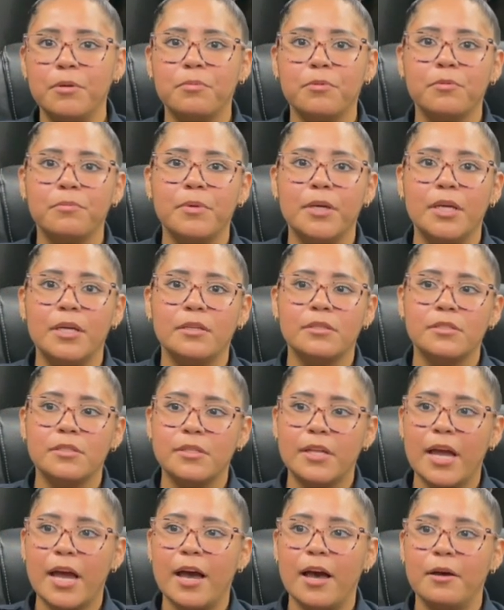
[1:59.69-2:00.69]
people being
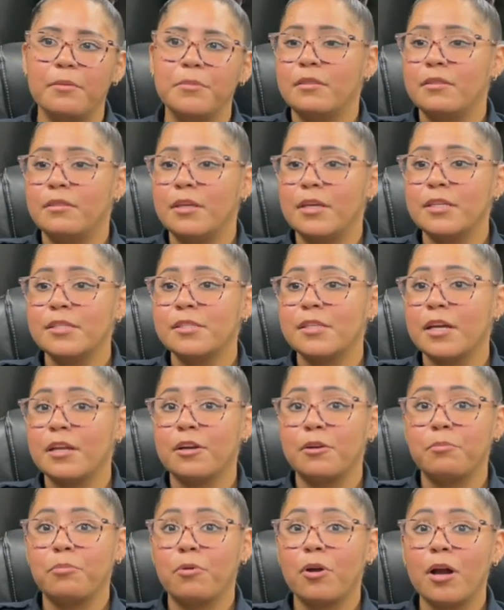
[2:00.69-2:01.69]
stabbed, things
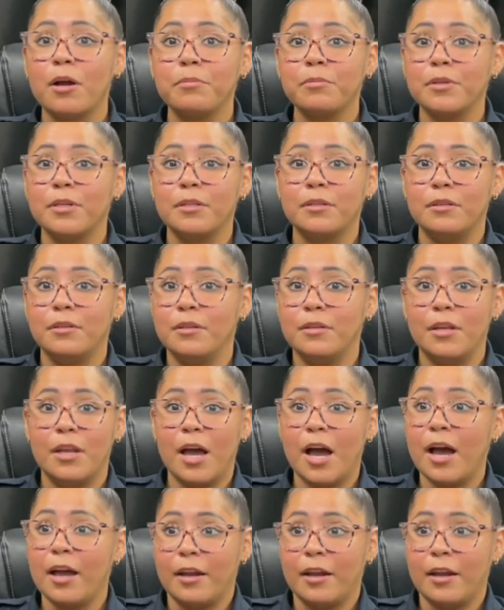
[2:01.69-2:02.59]
that are probably not